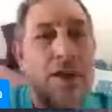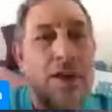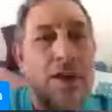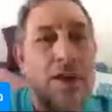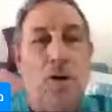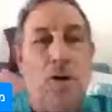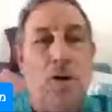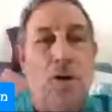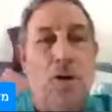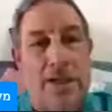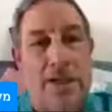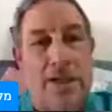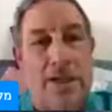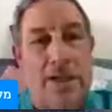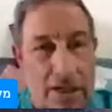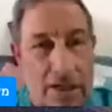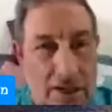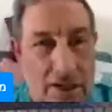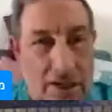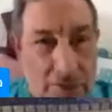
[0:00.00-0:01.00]
that it was
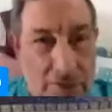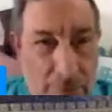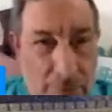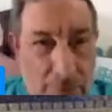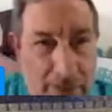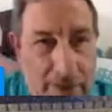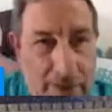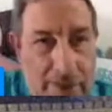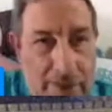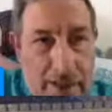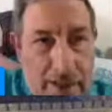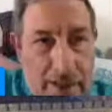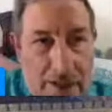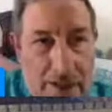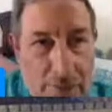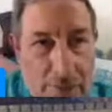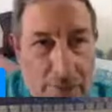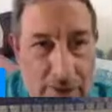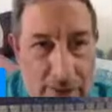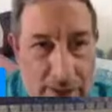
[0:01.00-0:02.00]
named because
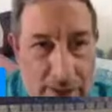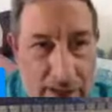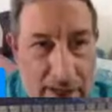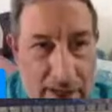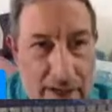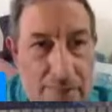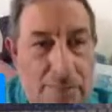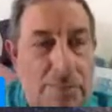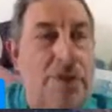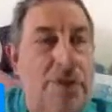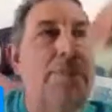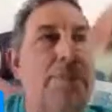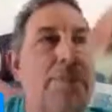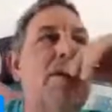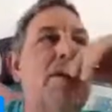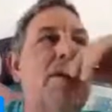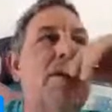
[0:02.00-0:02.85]
Esav was hairy,